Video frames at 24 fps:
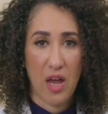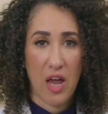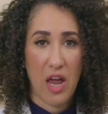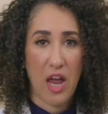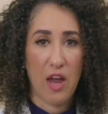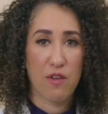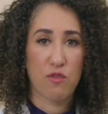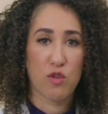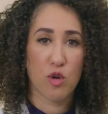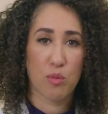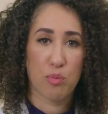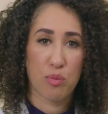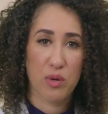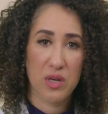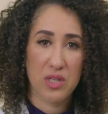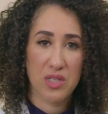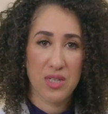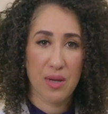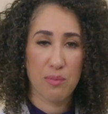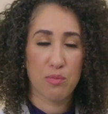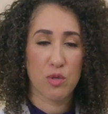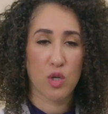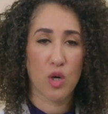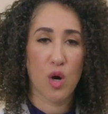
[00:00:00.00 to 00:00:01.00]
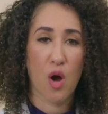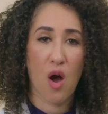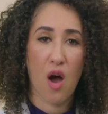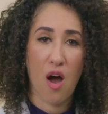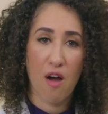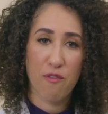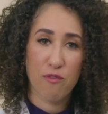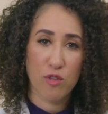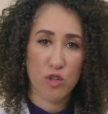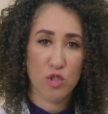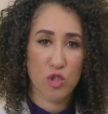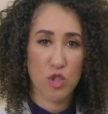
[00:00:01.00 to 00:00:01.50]
If your preceptor
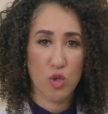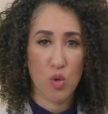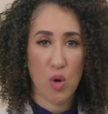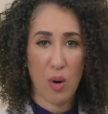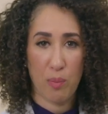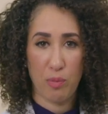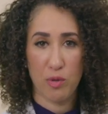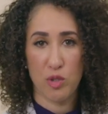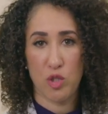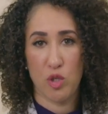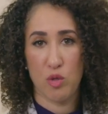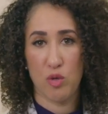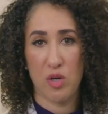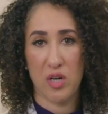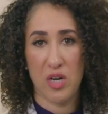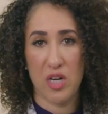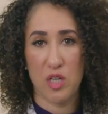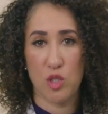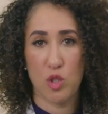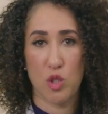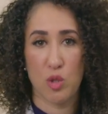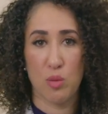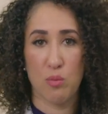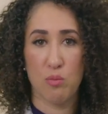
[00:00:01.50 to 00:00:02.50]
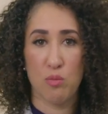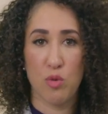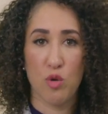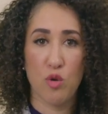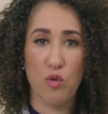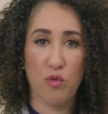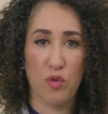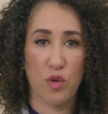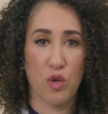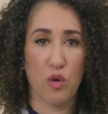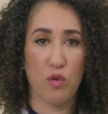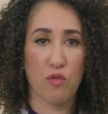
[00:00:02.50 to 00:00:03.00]
offers new opportunities to
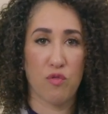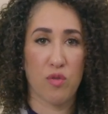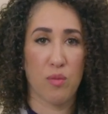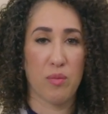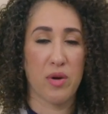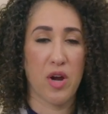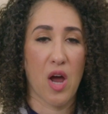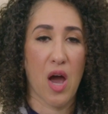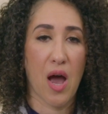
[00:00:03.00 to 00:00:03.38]
move you from an